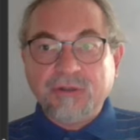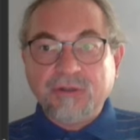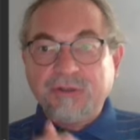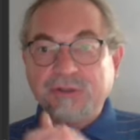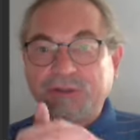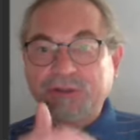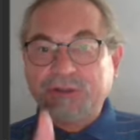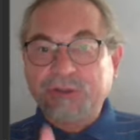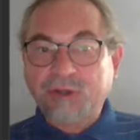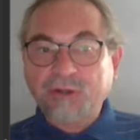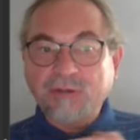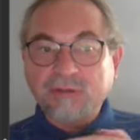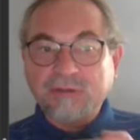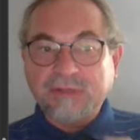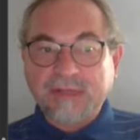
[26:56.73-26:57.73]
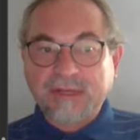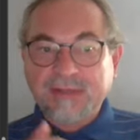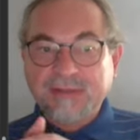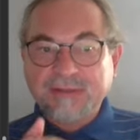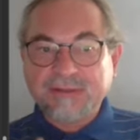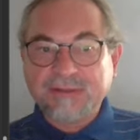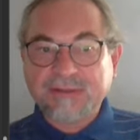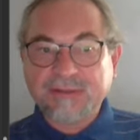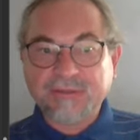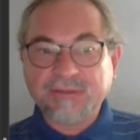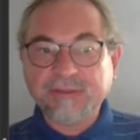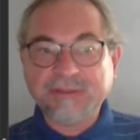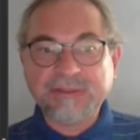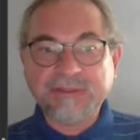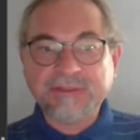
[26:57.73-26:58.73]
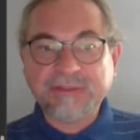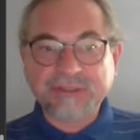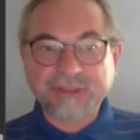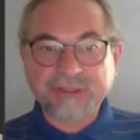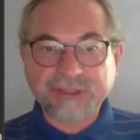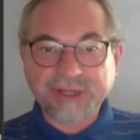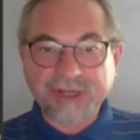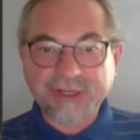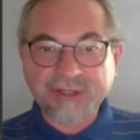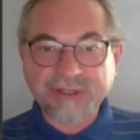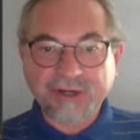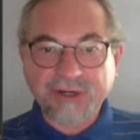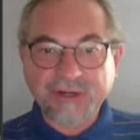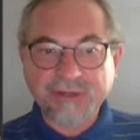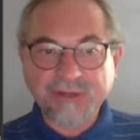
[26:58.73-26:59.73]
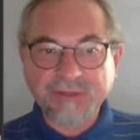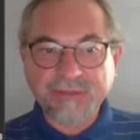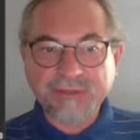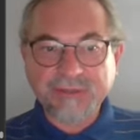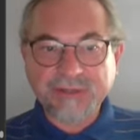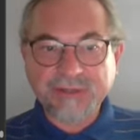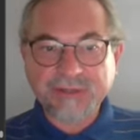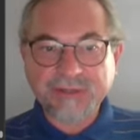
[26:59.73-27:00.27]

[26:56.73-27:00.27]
Show that uh, with this exchange argument,